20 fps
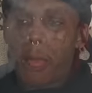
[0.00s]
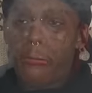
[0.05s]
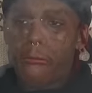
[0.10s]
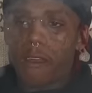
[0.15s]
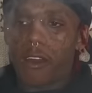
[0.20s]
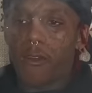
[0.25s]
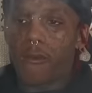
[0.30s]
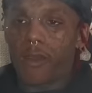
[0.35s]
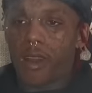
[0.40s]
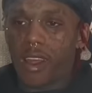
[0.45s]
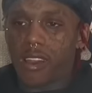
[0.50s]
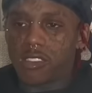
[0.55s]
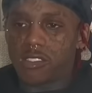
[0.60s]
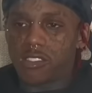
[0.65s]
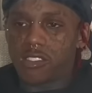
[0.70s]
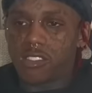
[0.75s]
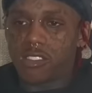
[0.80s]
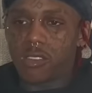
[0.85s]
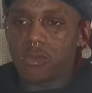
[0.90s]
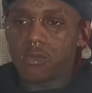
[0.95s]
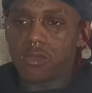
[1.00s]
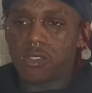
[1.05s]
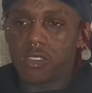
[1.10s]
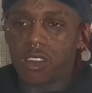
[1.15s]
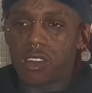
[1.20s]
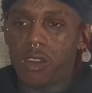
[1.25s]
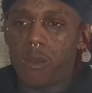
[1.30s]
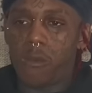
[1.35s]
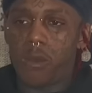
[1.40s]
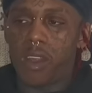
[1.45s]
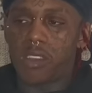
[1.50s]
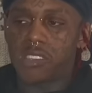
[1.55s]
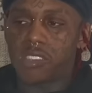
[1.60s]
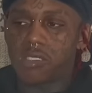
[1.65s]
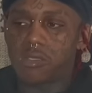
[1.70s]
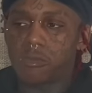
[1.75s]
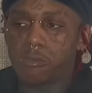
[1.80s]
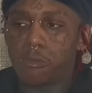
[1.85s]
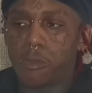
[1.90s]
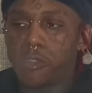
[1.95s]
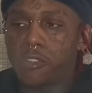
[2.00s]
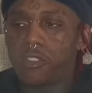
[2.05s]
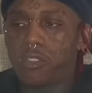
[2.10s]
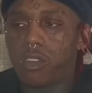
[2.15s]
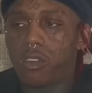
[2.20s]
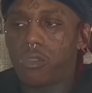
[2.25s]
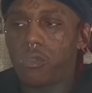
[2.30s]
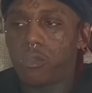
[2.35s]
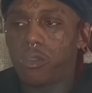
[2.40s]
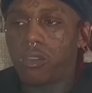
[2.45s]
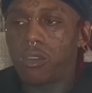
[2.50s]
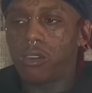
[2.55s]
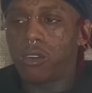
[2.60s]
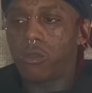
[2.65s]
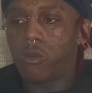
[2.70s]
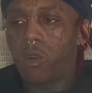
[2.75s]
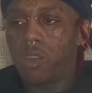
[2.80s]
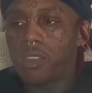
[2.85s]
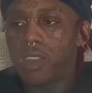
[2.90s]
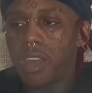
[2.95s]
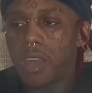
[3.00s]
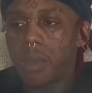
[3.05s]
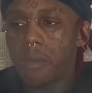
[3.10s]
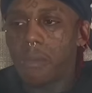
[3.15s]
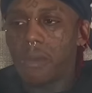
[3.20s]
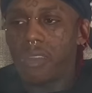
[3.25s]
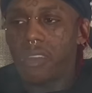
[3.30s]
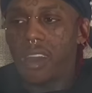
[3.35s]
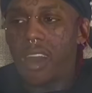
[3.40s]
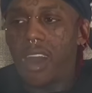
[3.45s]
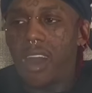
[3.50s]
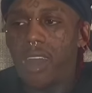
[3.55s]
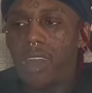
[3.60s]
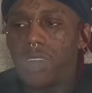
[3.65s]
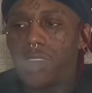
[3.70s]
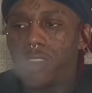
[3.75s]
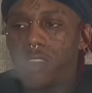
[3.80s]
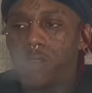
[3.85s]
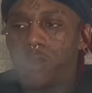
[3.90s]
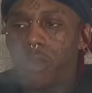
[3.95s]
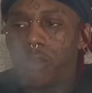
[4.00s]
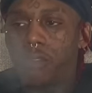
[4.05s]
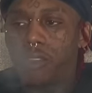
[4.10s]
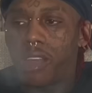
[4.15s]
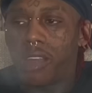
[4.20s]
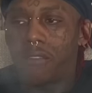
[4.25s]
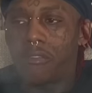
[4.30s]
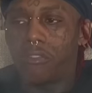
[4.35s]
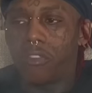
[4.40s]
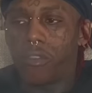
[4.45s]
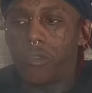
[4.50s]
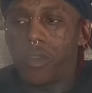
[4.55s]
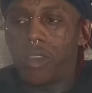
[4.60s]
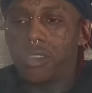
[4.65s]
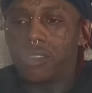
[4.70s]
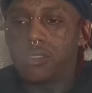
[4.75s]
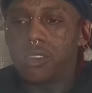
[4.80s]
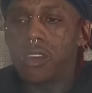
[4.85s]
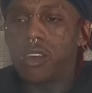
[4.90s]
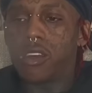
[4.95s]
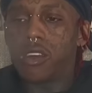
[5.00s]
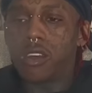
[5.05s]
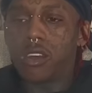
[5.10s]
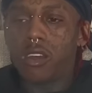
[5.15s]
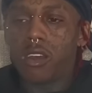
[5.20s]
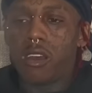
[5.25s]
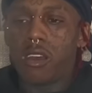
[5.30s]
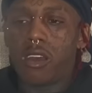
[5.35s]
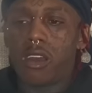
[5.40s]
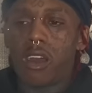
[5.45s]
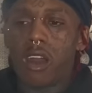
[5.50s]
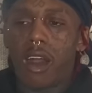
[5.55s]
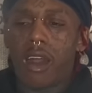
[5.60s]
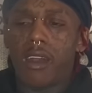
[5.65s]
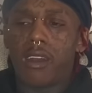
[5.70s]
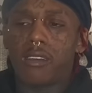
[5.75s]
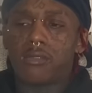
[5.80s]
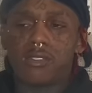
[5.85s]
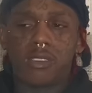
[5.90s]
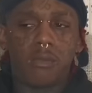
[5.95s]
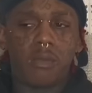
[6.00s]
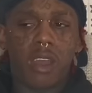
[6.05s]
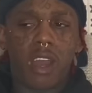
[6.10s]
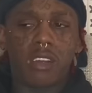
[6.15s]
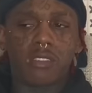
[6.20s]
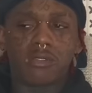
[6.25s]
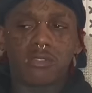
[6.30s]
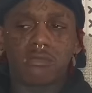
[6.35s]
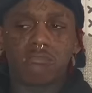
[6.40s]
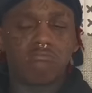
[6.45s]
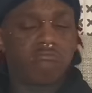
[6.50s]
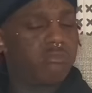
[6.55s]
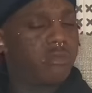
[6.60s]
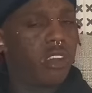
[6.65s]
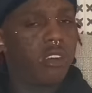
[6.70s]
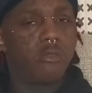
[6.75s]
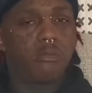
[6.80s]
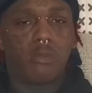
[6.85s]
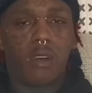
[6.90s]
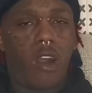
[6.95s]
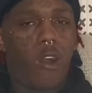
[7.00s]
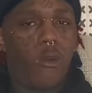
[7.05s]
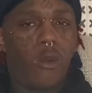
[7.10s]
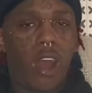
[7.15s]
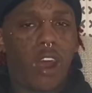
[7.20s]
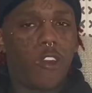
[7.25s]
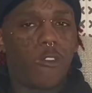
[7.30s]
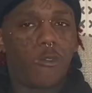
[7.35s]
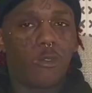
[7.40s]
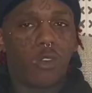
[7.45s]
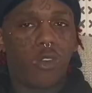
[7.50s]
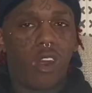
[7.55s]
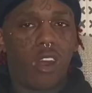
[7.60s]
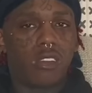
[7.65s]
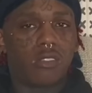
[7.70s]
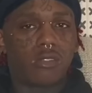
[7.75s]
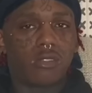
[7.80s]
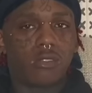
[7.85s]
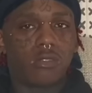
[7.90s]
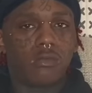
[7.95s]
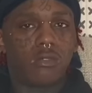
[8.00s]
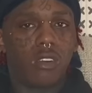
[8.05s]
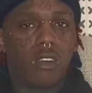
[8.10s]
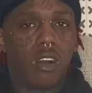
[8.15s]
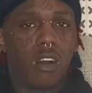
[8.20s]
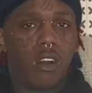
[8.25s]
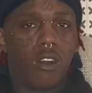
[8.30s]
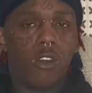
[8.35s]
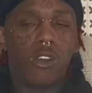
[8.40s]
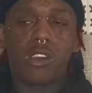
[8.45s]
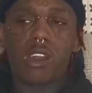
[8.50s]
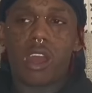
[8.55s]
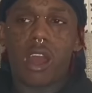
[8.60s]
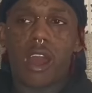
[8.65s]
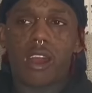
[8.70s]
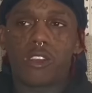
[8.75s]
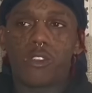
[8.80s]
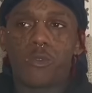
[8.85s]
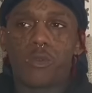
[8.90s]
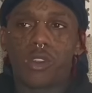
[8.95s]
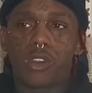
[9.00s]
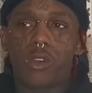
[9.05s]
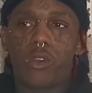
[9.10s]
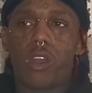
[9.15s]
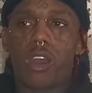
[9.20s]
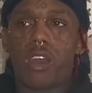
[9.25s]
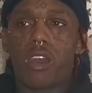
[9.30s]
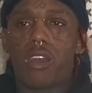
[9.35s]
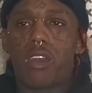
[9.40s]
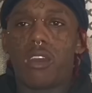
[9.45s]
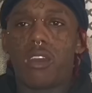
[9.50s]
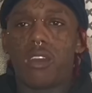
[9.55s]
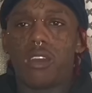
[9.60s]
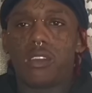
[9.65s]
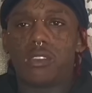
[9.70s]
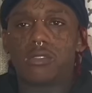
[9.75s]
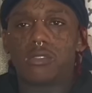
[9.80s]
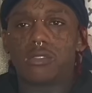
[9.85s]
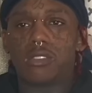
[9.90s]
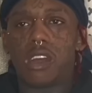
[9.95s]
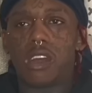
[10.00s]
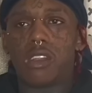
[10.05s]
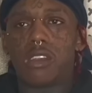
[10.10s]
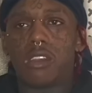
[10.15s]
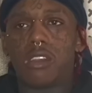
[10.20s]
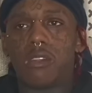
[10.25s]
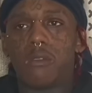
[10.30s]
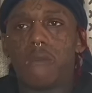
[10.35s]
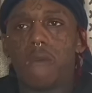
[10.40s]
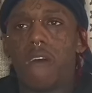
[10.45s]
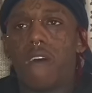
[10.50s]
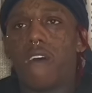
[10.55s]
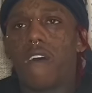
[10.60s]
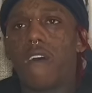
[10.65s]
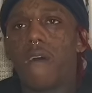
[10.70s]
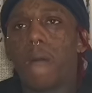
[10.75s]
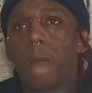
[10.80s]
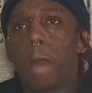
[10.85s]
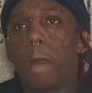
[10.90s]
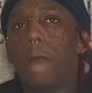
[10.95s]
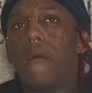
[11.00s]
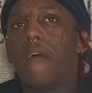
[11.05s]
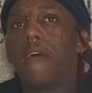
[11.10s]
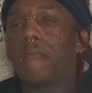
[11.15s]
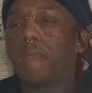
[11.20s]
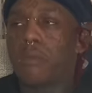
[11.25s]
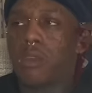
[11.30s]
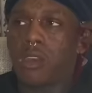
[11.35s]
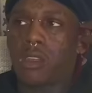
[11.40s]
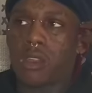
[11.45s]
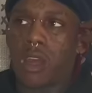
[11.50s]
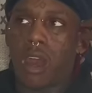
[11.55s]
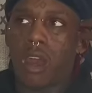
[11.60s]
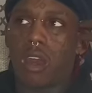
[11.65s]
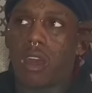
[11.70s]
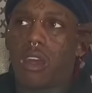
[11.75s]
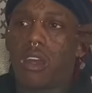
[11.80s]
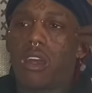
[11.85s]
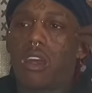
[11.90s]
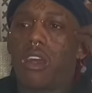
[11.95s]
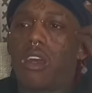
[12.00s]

of relationships, good relationships. But you know, one thing about God, He do everything for a reason. To be honest, no, I don't got no regrets. Only thing I do regret is that me not